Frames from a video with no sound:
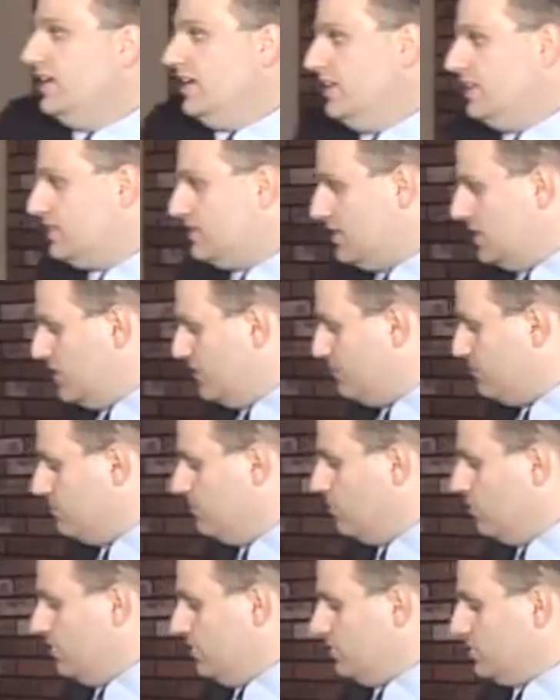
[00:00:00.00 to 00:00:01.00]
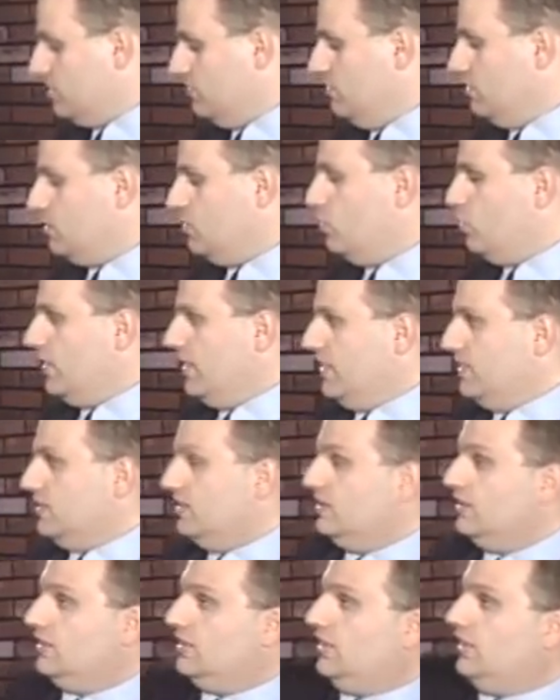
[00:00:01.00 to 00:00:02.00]
Instead of promoting to a queen,
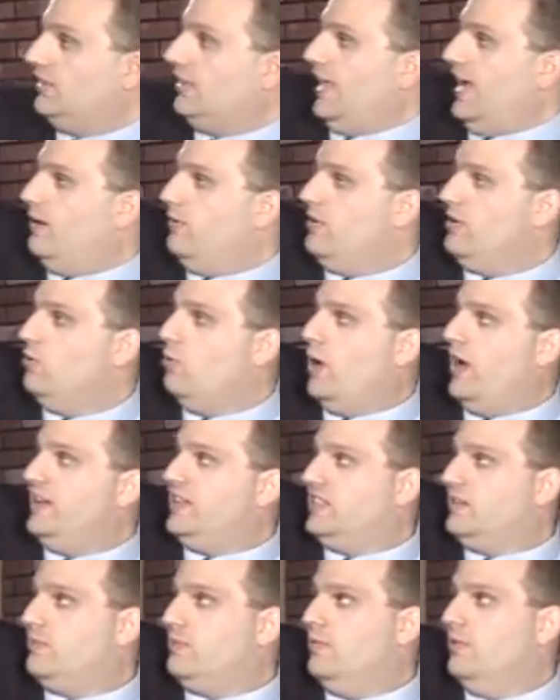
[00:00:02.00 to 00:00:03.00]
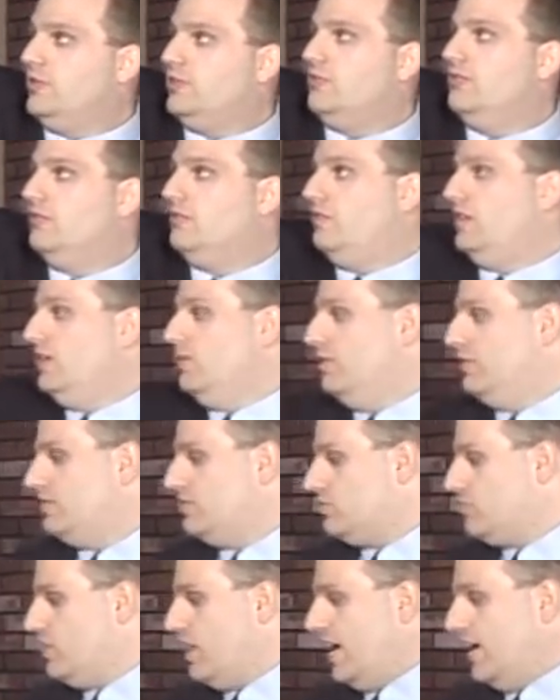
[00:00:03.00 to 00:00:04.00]
allowing white to promote to a queen with
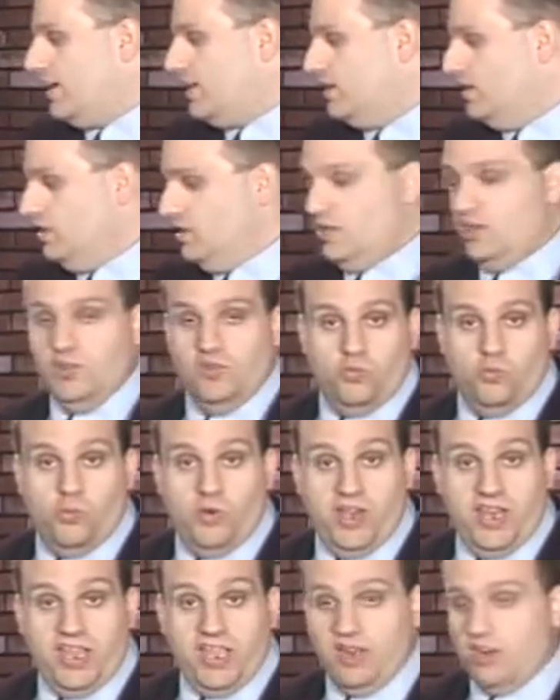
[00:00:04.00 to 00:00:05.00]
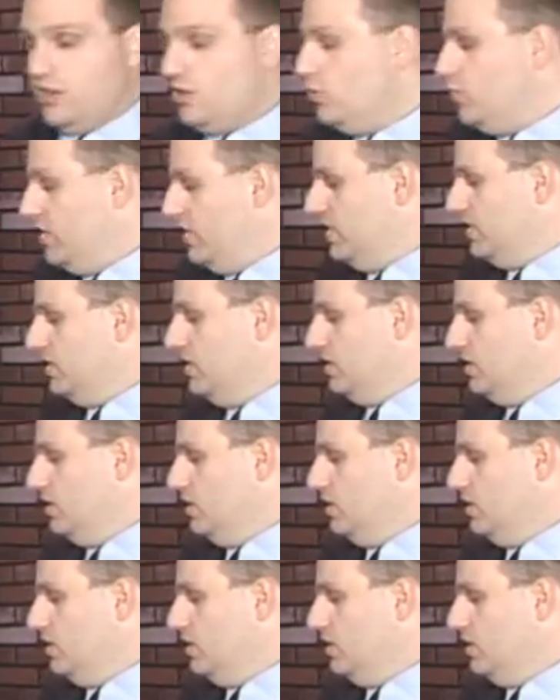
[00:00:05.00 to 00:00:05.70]
check, winning our queen,